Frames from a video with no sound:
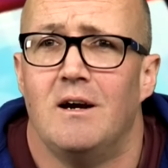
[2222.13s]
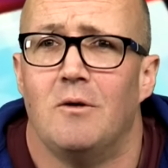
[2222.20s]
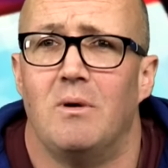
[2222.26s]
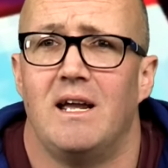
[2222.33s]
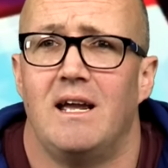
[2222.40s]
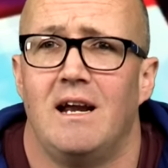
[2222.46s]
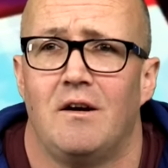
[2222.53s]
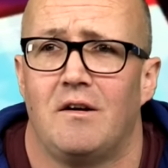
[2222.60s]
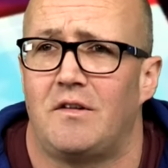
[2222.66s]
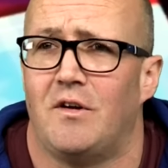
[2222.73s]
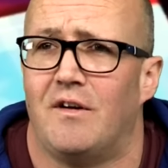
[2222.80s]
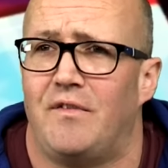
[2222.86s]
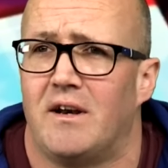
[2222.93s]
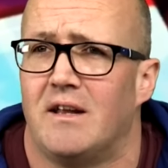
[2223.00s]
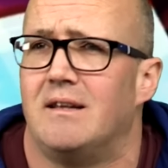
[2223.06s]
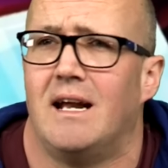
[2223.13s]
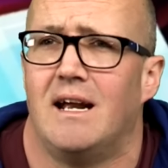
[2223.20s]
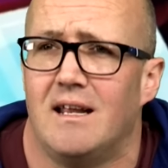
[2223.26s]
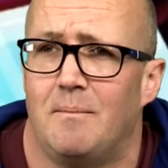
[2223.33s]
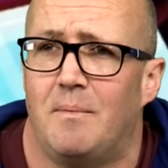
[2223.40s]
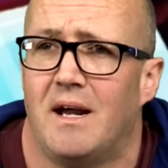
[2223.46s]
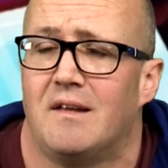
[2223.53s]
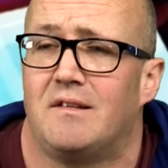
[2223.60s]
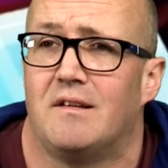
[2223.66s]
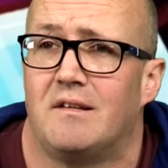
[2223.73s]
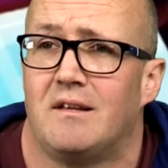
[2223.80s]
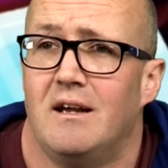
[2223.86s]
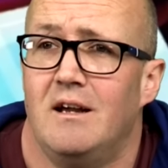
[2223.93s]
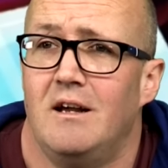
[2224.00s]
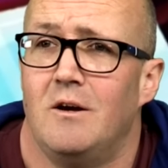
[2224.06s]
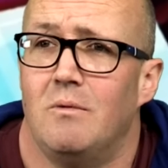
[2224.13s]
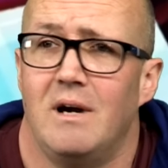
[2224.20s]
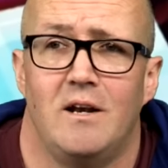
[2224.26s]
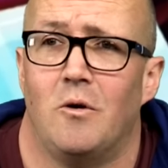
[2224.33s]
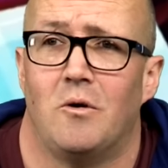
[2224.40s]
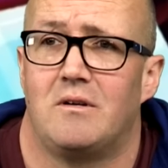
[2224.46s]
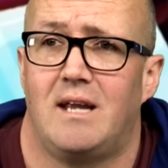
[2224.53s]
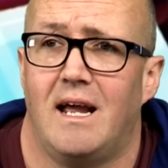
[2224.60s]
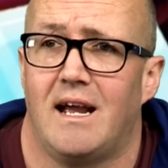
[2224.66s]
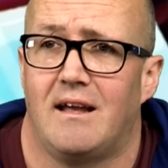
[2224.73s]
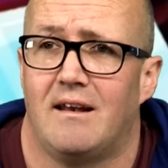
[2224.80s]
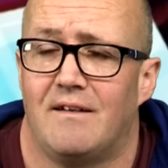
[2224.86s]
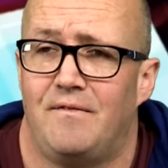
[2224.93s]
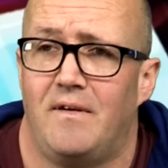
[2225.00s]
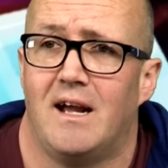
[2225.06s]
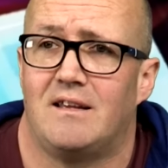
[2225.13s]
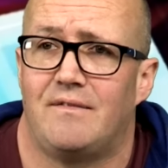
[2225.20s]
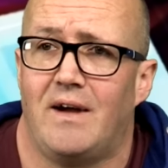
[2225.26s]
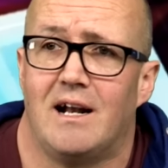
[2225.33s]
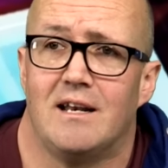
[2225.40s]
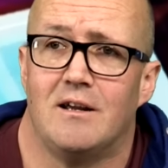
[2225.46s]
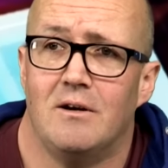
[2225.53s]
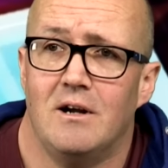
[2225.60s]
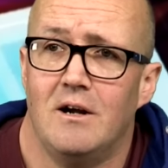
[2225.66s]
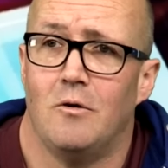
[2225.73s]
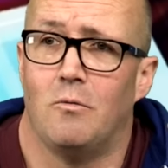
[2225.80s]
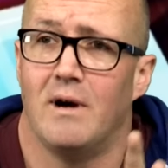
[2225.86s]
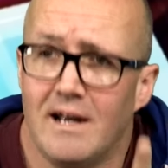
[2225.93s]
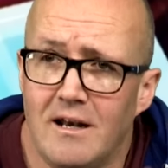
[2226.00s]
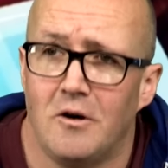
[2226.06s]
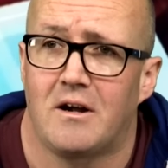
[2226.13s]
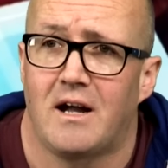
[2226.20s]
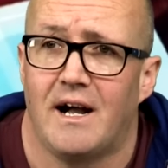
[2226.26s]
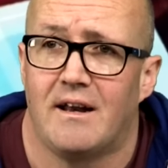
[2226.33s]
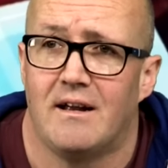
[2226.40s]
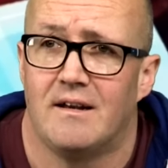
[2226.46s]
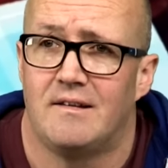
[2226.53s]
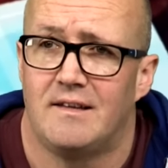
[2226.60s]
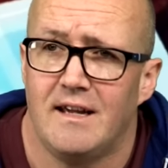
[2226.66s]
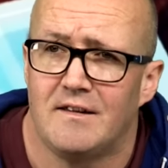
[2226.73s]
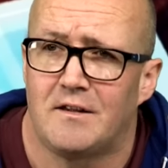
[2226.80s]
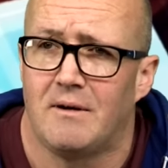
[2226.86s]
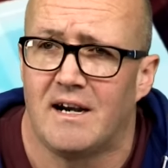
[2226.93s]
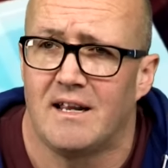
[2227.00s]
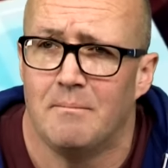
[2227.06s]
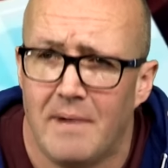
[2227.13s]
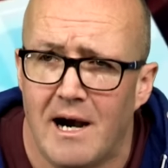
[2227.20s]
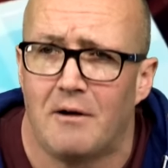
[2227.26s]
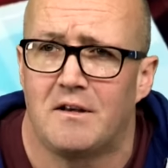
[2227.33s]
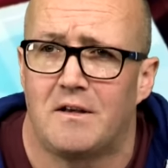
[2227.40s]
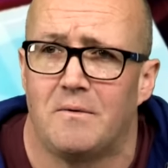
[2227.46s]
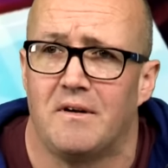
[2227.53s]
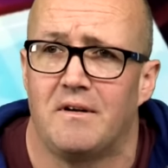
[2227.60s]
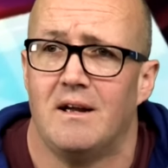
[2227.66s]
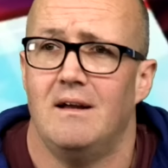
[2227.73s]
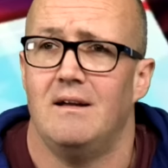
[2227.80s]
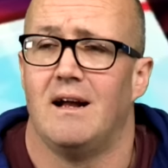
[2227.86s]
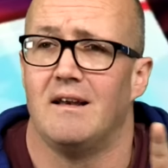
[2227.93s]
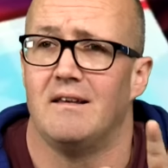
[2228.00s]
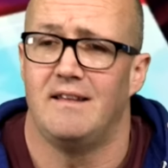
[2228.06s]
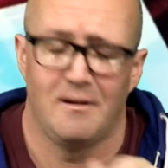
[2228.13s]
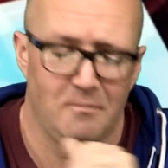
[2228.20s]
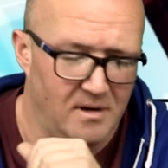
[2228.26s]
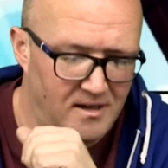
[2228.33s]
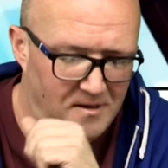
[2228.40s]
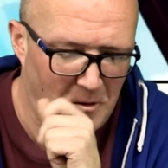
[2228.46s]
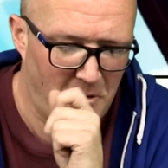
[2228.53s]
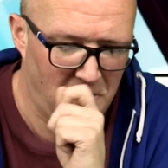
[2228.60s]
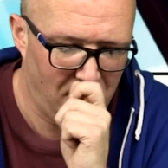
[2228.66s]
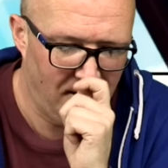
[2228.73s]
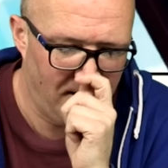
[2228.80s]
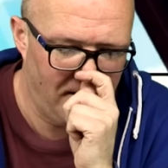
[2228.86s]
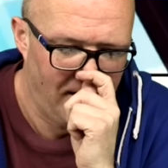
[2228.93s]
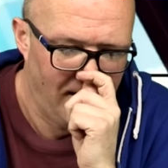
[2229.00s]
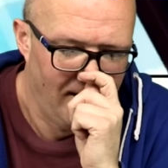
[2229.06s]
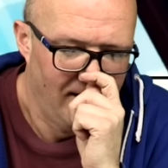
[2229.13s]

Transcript: We hear stuff on a daily basis. We don't take it at face value. We look at it and see is there any merit to it, and then we talk about it.